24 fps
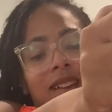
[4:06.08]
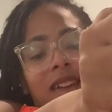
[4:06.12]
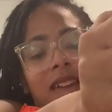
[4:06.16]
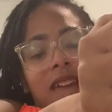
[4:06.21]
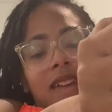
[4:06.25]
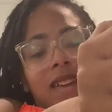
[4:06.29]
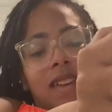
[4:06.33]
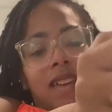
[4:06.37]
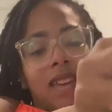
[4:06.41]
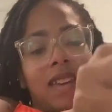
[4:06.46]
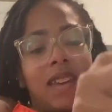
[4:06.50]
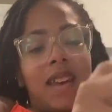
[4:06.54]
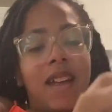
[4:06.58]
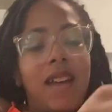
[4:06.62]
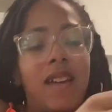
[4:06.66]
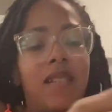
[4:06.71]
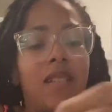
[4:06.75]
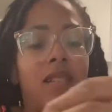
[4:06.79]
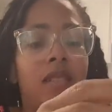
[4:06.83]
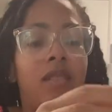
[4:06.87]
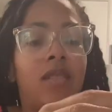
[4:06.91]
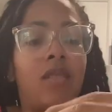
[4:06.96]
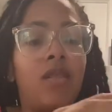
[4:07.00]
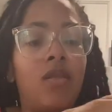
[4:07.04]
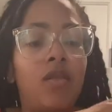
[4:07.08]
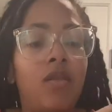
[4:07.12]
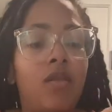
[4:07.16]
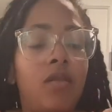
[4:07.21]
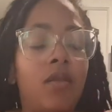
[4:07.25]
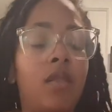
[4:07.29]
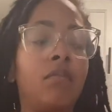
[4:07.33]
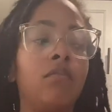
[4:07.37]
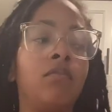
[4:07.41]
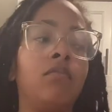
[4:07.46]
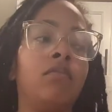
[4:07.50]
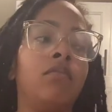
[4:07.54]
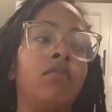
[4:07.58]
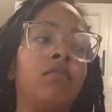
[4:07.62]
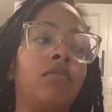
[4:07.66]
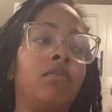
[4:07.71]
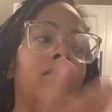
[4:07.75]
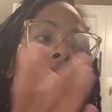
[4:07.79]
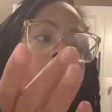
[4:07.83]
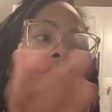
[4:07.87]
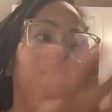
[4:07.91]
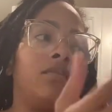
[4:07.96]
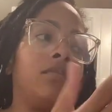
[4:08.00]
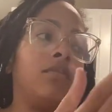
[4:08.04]
Can't get it out of the
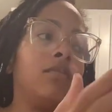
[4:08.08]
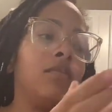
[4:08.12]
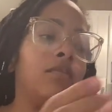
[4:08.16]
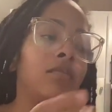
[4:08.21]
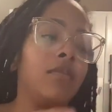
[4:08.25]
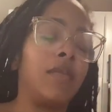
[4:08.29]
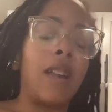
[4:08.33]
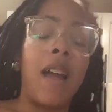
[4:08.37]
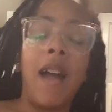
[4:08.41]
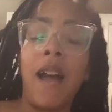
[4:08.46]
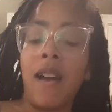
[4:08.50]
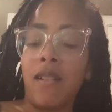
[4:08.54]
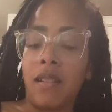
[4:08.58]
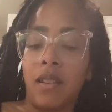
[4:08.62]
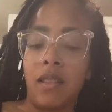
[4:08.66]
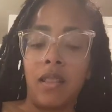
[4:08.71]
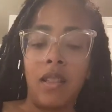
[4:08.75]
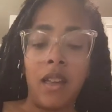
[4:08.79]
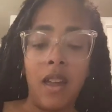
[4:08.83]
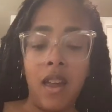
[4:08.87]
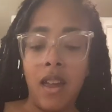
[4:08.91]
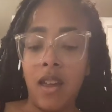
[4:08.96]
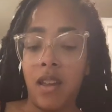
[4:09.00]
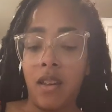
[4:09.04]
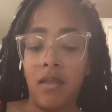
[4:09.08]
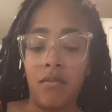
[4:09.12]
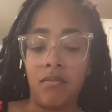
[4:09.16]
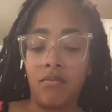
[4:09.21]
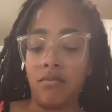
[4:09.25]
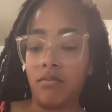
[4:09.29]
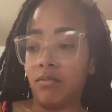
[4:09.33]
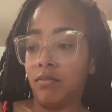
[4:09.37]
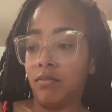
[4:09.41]
t- out the thing.